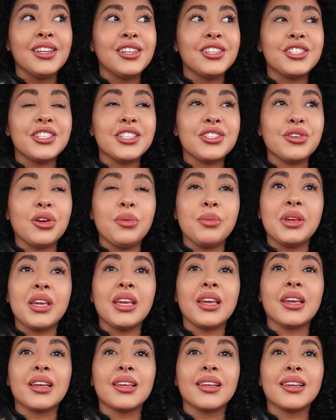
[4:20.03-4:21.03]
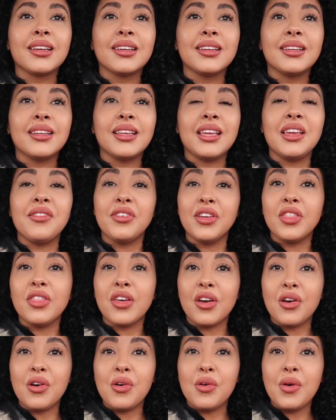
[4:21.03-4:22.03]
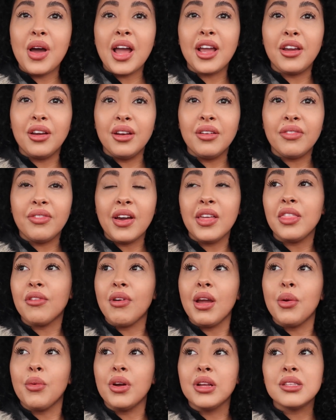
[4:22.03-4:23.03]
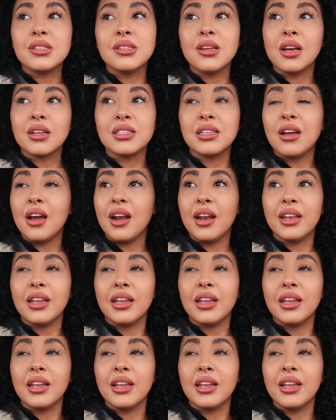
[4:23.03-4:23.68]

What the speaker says: she told me, even though I couldn't find the right words to talk to God,